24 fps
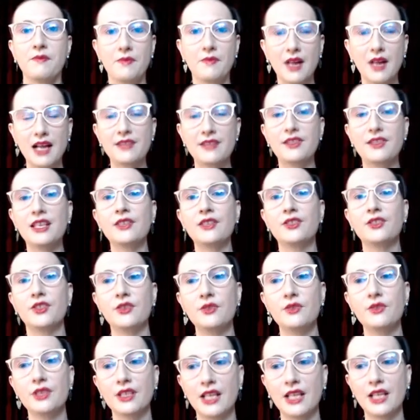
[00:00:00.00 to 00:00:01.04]
I think too
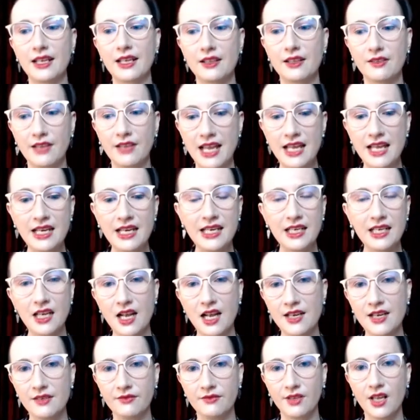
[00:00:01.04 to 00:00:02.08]
that, like, any
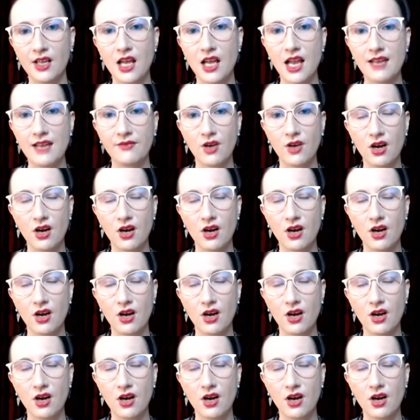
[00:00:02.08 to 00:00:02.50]
kind of live